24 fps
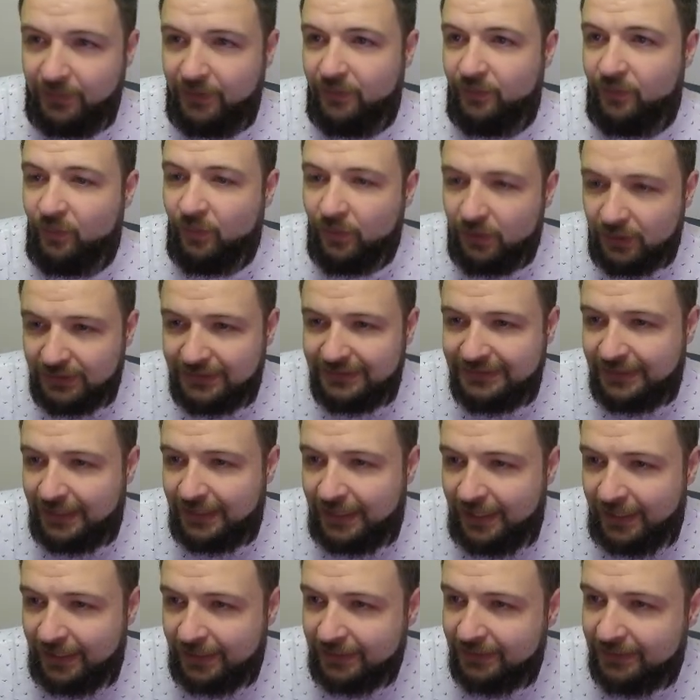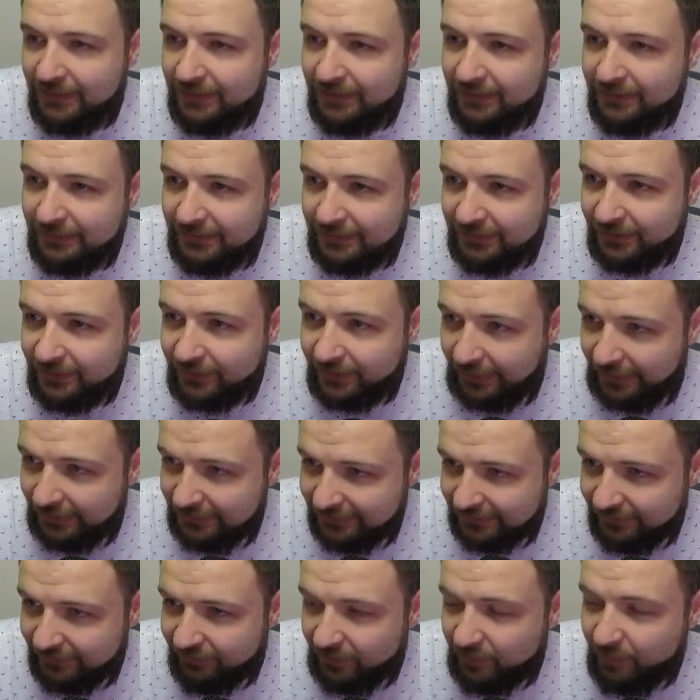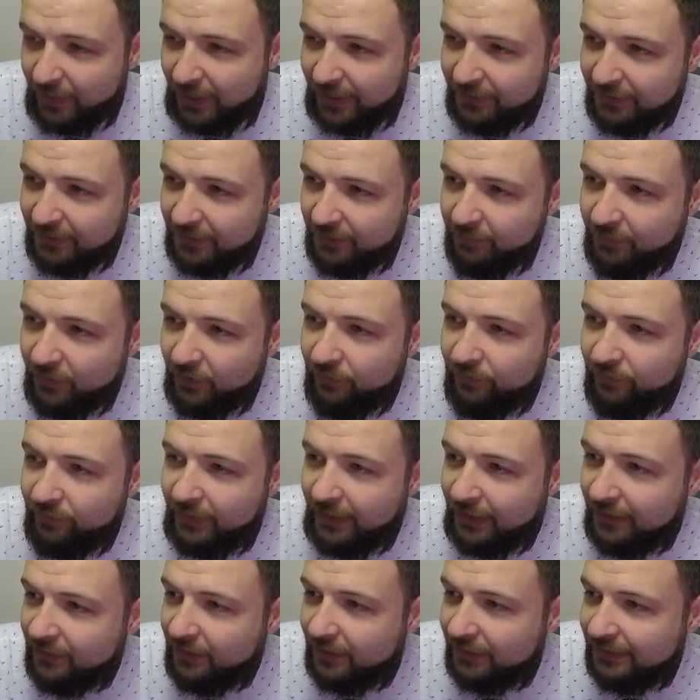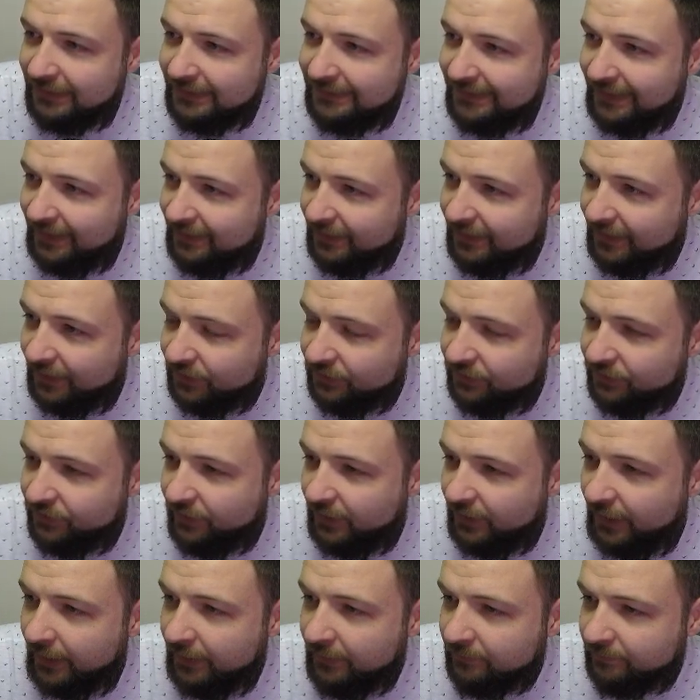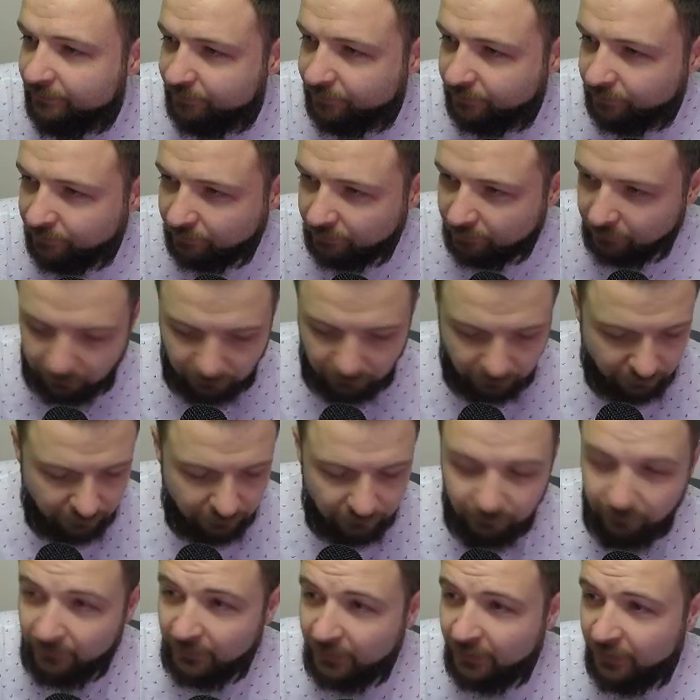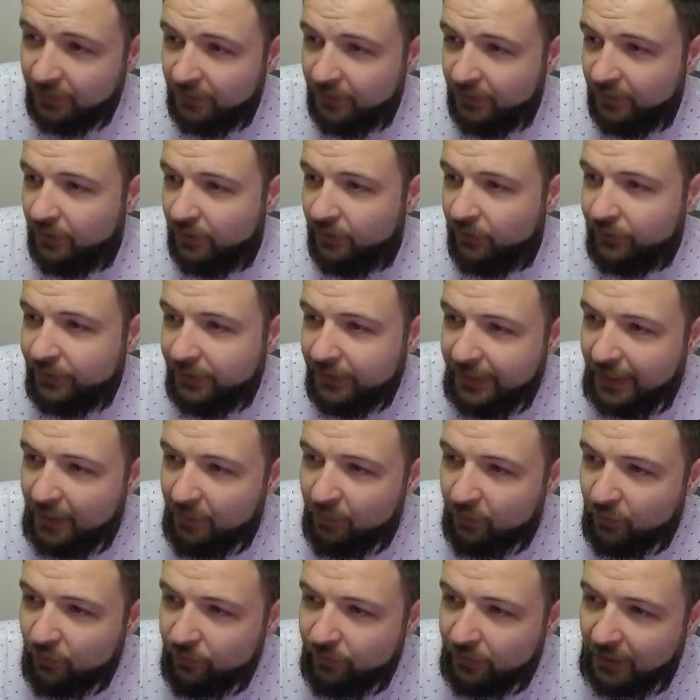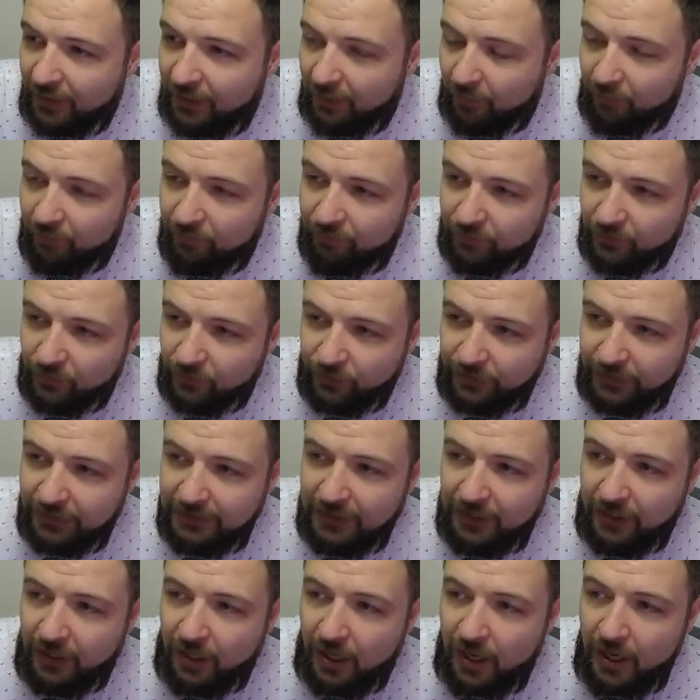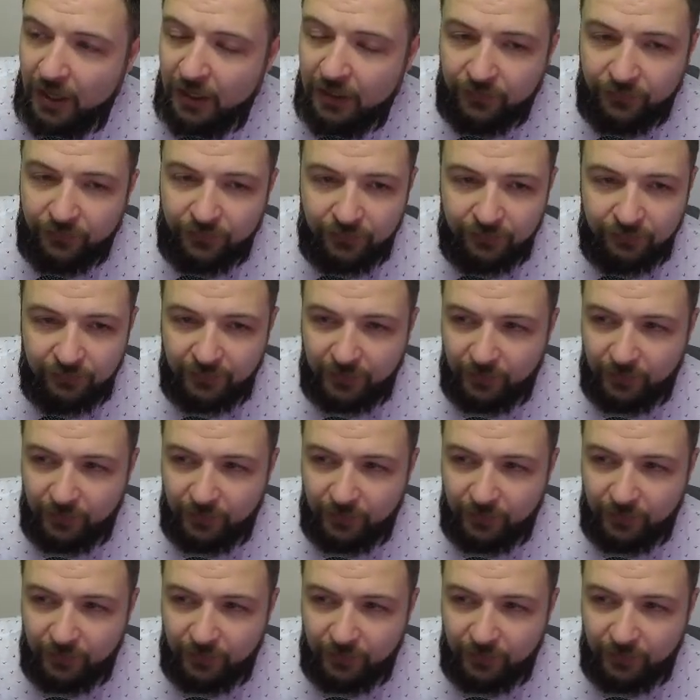What a stock. Crazy. Reminded me of NRSN yesterday. Look at that move up. Look at the halt.